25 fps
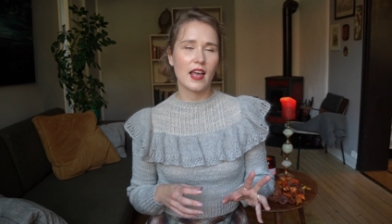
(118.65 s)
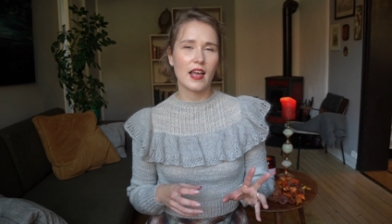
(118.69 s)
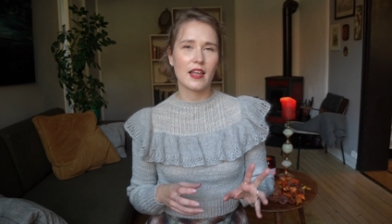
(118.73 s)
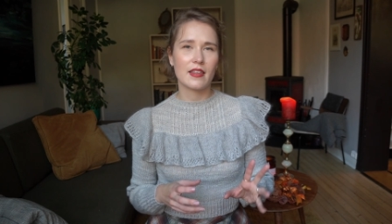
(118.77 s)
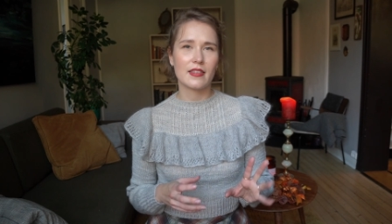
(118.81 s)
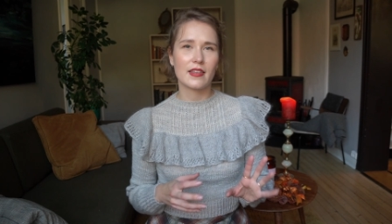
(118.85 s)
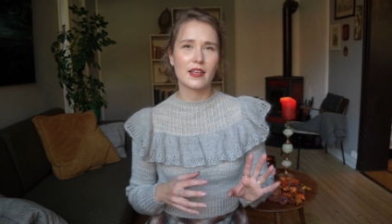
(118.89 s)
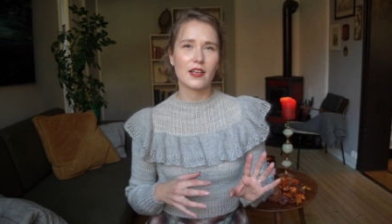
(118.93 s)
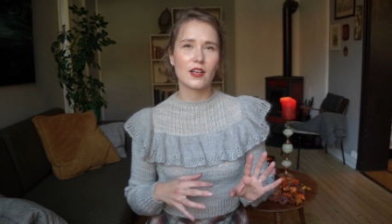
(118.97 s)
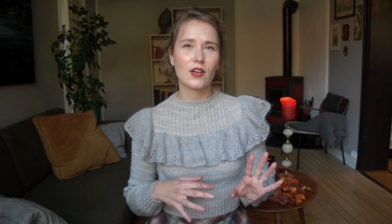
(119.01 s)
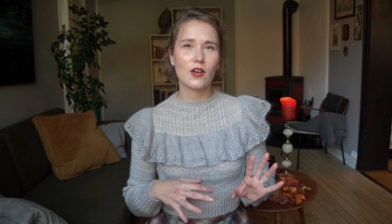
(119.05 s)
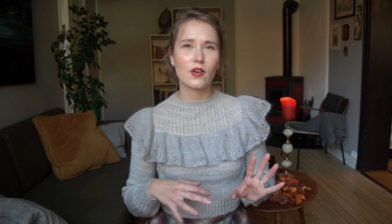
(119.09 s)

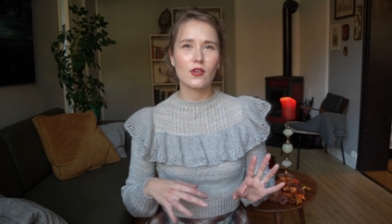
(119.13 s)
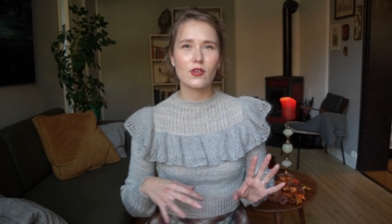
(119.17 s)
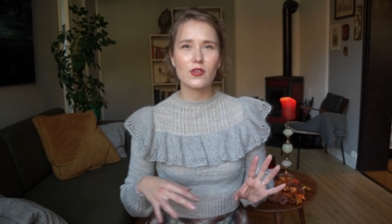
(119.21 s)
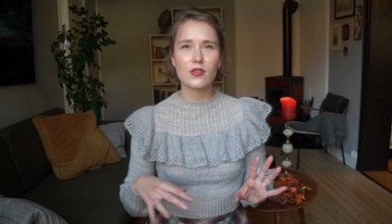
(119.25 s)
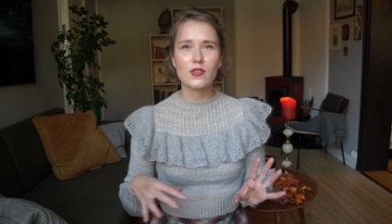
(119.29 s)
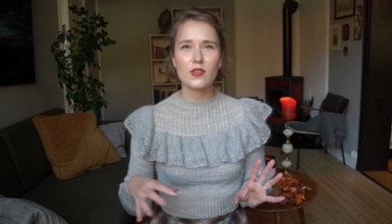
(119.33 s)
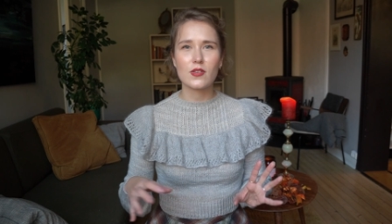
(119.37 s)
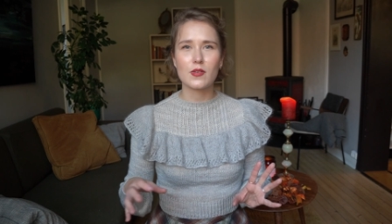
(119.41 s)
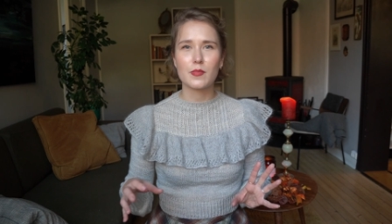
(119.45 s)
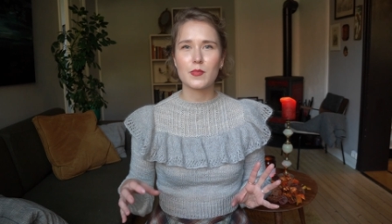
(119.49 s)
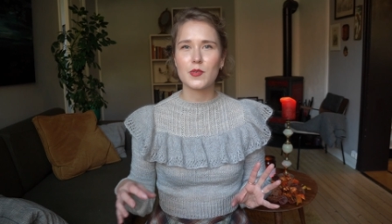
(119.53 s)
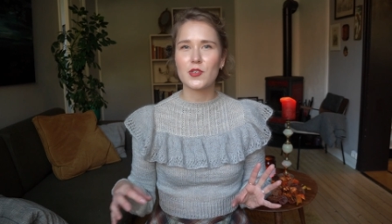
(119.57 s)
and the
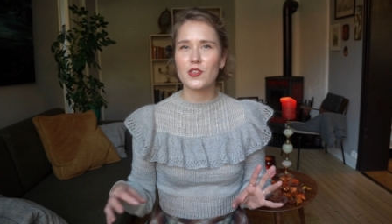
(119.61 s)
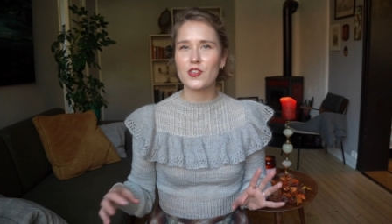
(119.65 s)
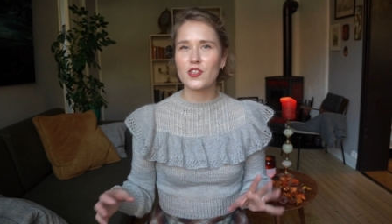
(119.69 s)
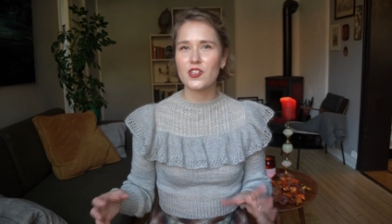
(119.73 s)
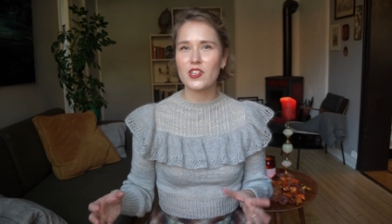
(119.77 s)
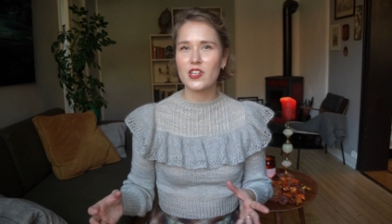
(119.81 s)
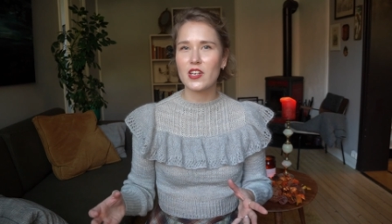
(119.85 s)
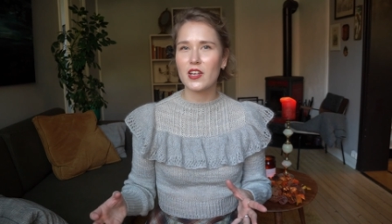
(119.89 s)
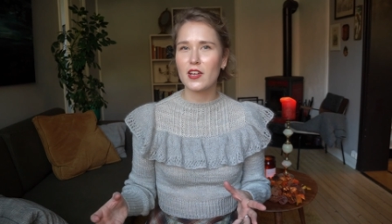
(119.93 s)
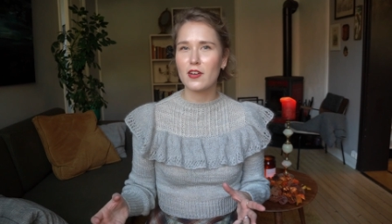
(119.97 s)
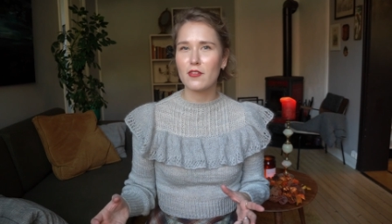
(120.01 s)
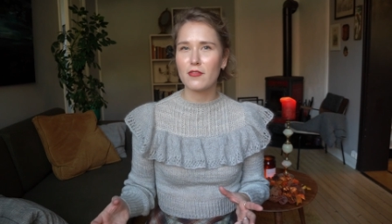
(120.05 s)
gossamer
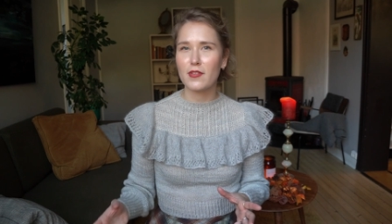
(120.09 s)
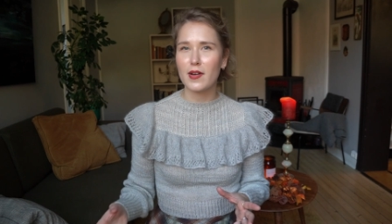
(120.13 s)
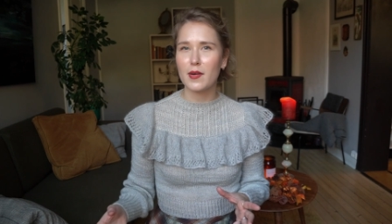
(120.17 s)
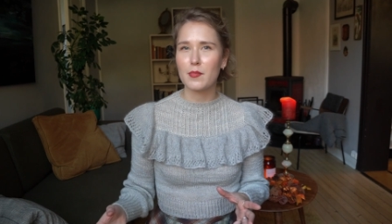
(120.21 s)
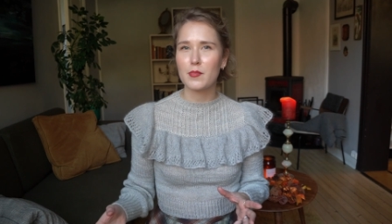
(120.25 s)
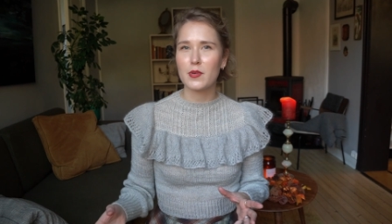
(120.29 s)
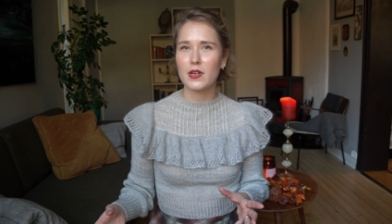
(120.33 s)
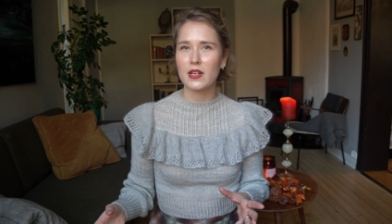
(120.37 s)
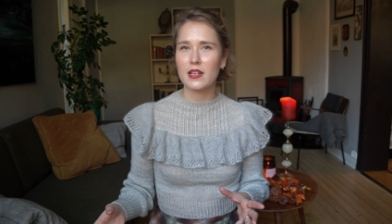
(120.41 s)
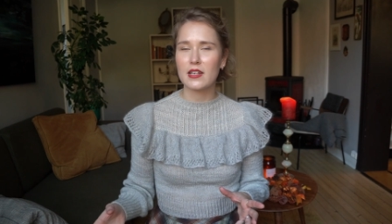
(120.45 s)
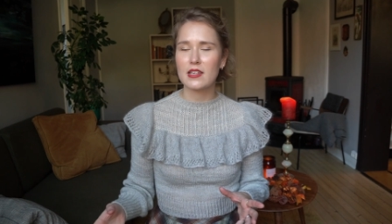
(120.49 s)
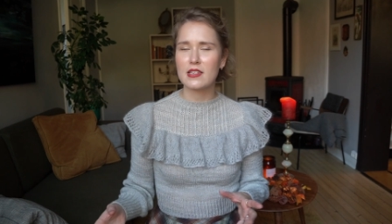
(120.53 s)
sheer
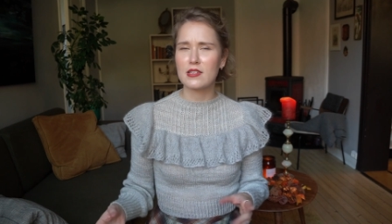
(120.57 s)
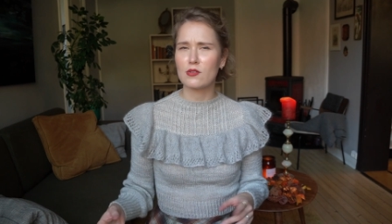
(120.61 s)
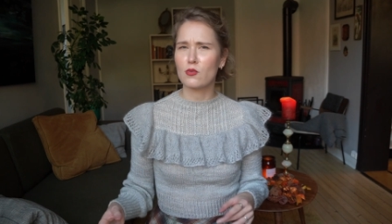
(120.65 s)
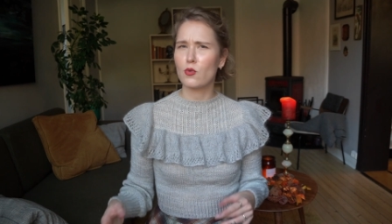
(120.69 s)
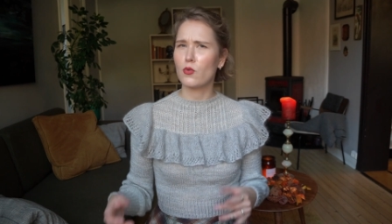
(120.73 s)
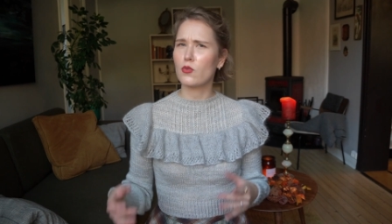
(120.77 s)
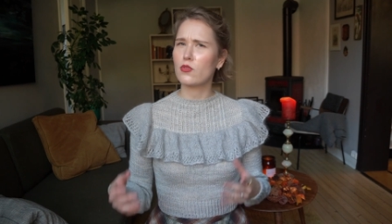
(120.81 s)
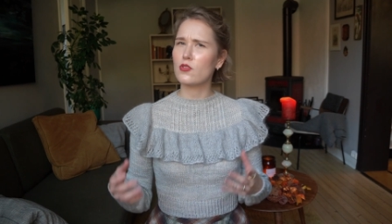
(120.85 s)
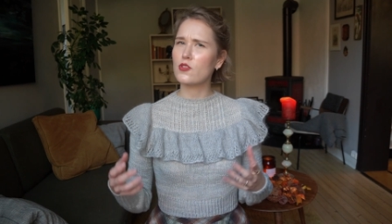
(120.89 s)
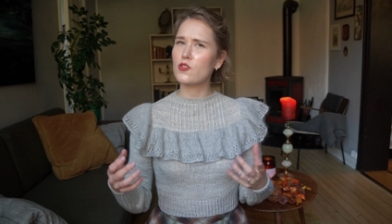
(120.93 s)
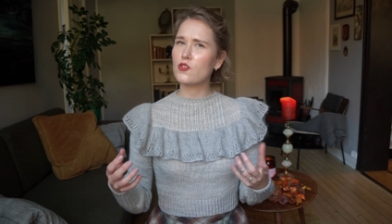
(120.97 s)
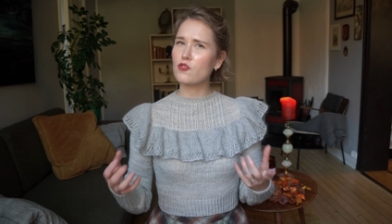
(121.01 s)
fabrics,
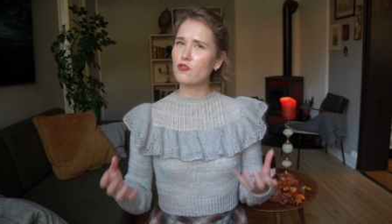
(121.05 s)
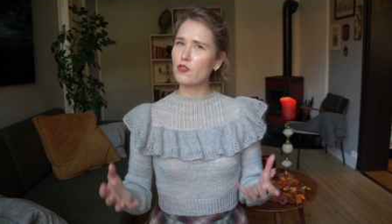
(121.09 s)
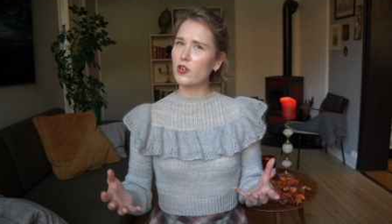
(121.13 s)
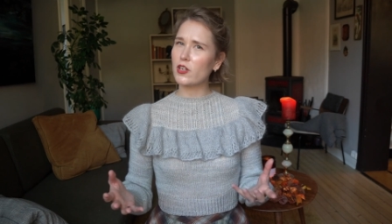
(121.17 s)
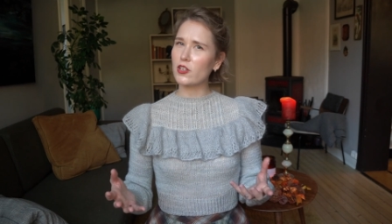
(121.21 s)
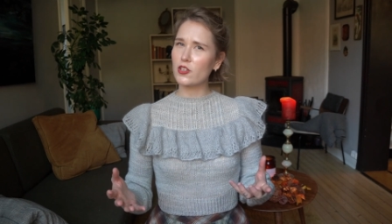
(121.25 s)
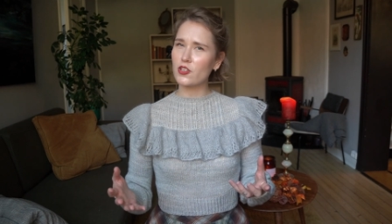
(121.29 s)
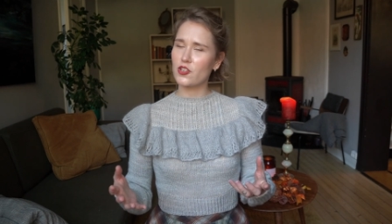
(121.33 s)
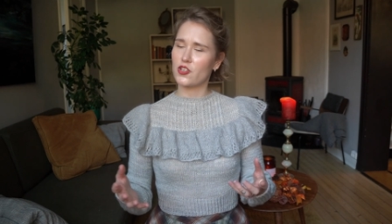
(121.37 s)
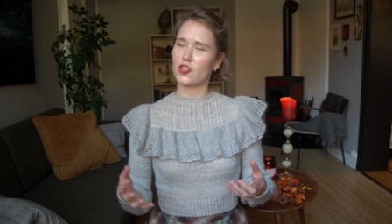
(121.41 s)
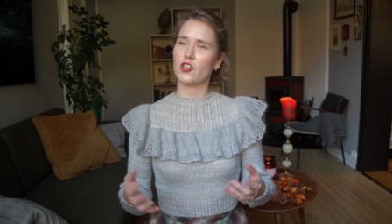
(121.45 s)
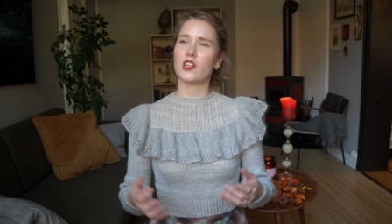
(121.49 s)
or the
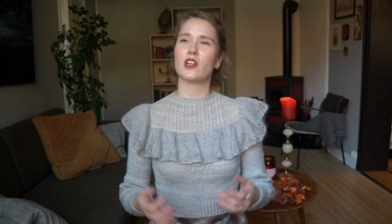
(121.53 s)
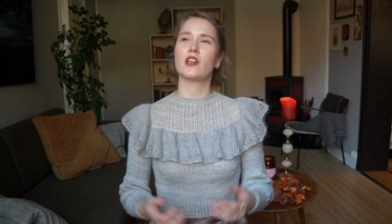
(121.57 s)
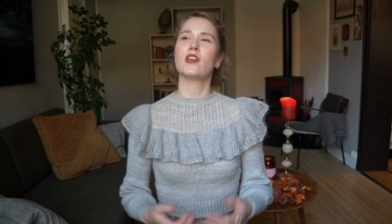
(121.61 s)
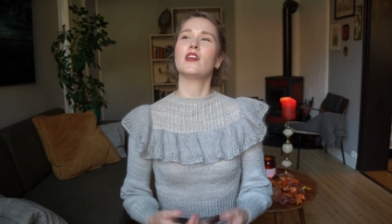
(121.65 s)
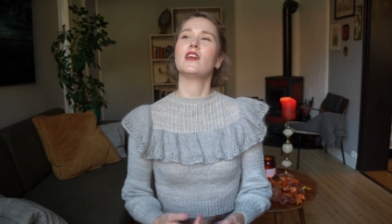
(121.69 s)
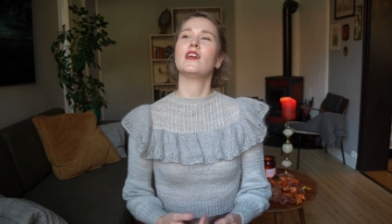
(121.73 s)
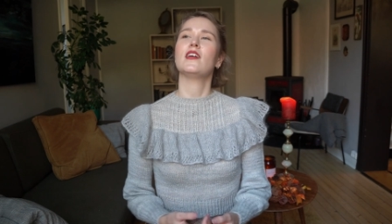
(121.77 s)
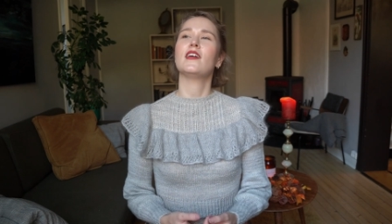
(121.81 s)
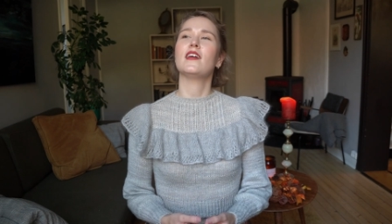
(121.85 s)
structure,